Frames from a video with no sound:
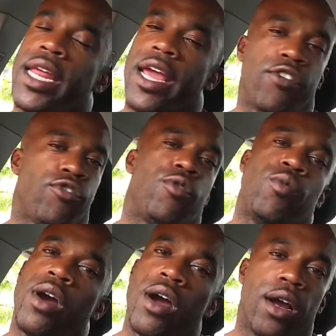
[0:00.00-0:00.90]
the extra
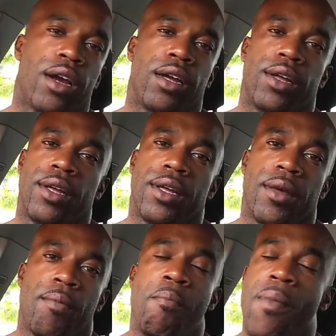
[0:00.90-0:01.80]
work.
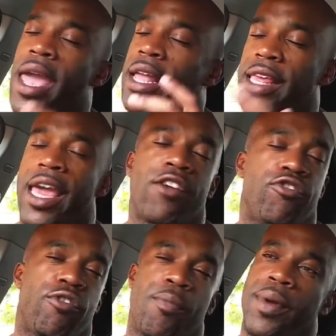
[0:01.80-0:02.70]
Make the
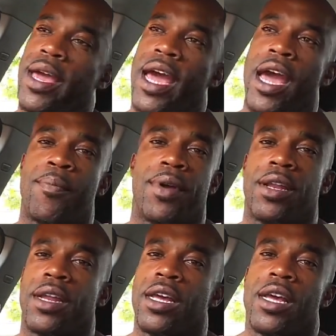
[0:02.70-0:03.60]
extra bit
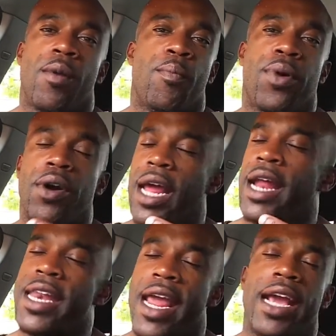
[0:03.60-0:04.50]
happen. Put
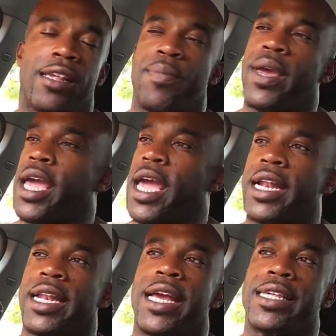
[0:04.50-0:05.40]
that next bit
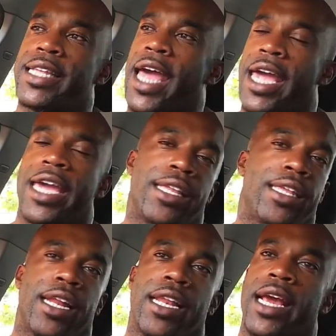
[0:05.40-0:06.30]
in. Let's take it
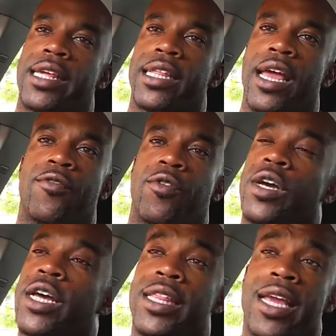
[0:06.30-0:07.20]
to the next level.
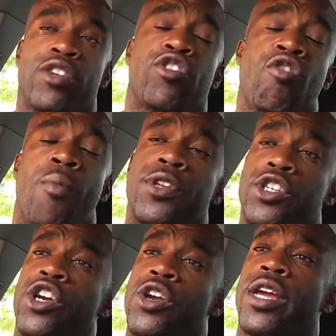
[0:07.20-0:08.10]
That's your
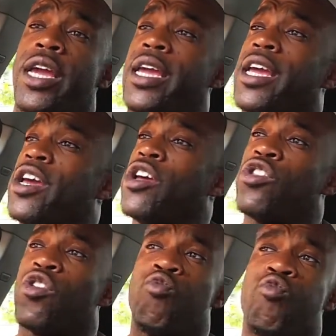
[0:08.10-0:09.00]
opportunity
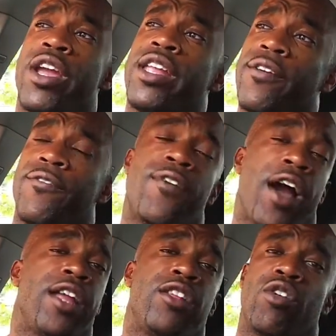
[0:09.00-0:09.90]
to
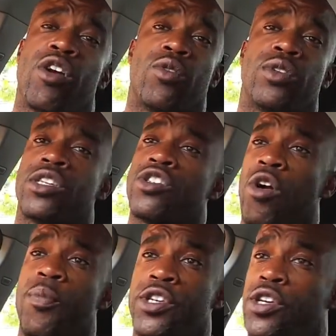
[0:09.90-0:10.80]
redefine your goals. That's
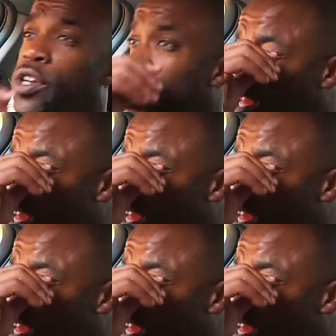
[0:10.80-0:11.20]
your opportunity